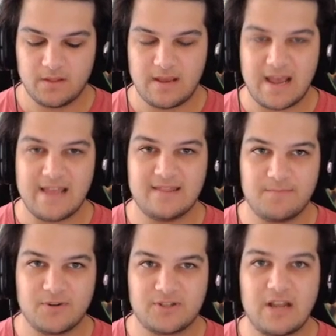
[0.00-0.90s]
And the
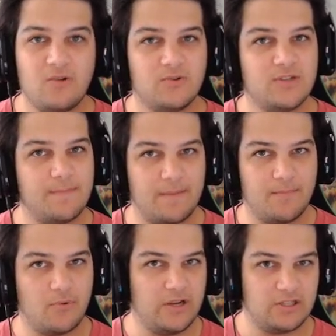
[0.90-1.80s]
percent goes up by
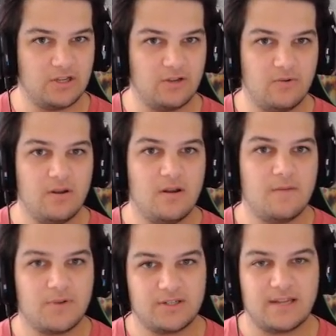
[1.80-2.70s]

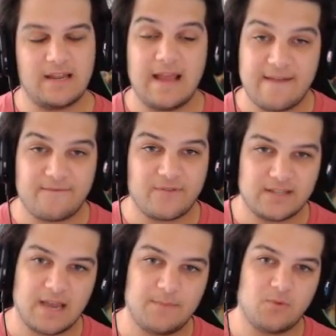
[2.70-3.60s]
0.2% every
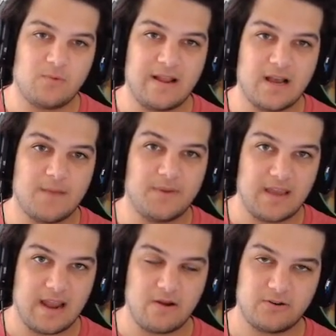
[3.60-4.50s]
time you rank up a
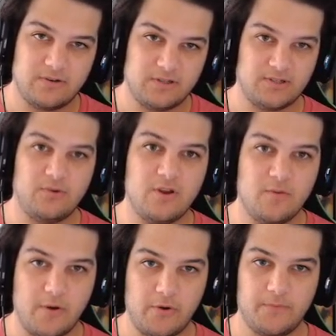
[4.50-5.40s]
character in studio
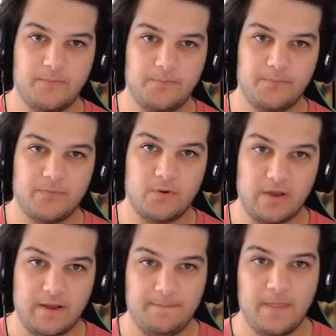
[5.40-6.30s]
mode.
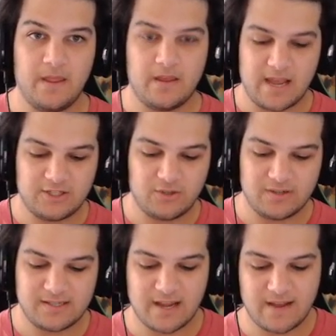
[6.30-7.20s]
Okay? As you
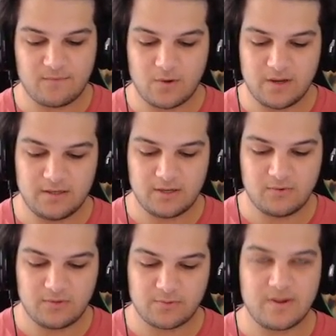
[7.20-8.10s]
can see, I have 1,
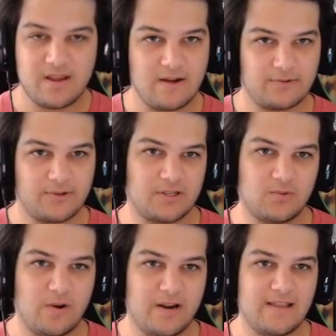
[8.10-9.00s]
2, 3 characters at
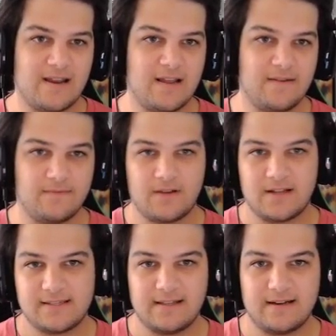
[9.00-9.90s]
20, and then I have
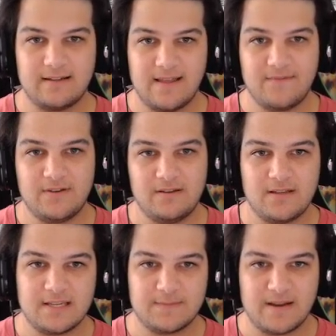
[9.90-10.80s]
Godzilla at 11.
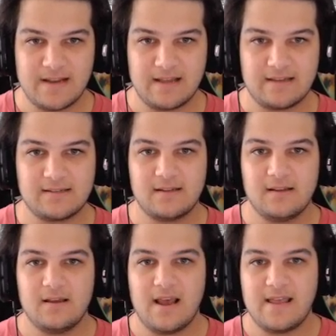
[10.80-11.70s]
He's my next.
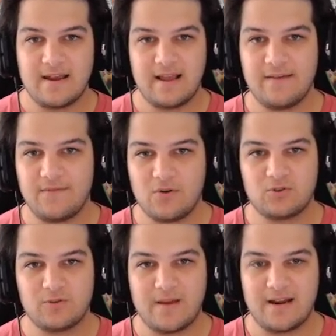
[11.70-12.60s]
and then I have
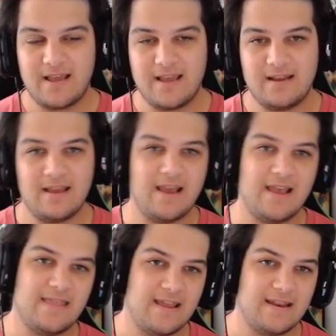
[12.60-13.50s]
Ultraman at 8,
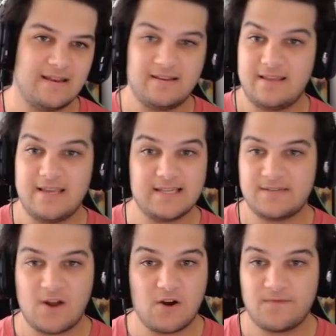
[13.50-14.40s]
and then he's
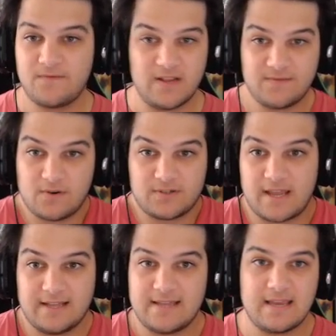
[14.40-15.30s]
as far as I
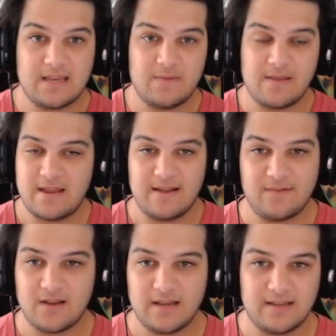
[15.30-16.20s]
can him, and then I have
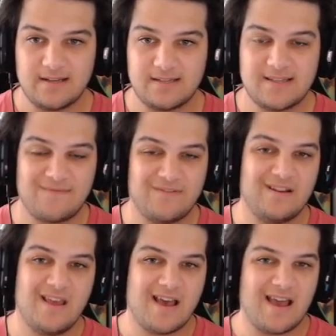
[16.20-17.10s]
Gigan at 7.
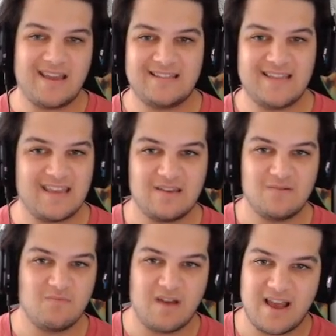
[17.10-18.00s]
I could take
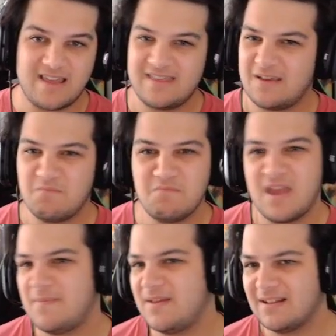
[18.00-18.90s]
him, I think,
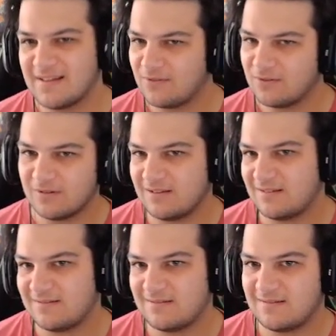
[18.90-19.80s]
maybe to level
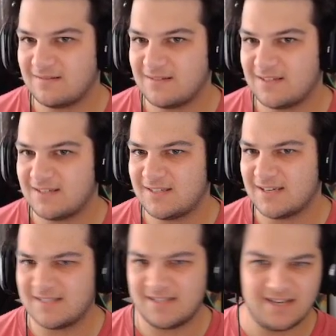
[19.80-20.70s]

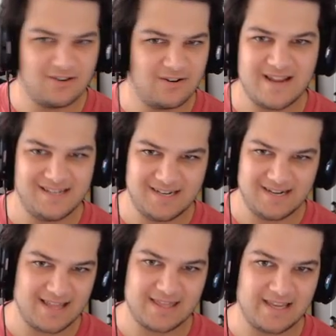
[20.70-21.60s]
16 or 18,
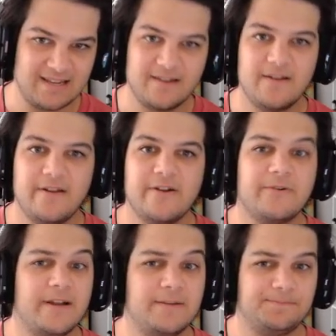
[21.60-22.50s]
I think,
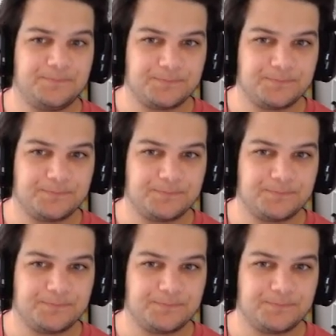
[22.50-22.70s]
right?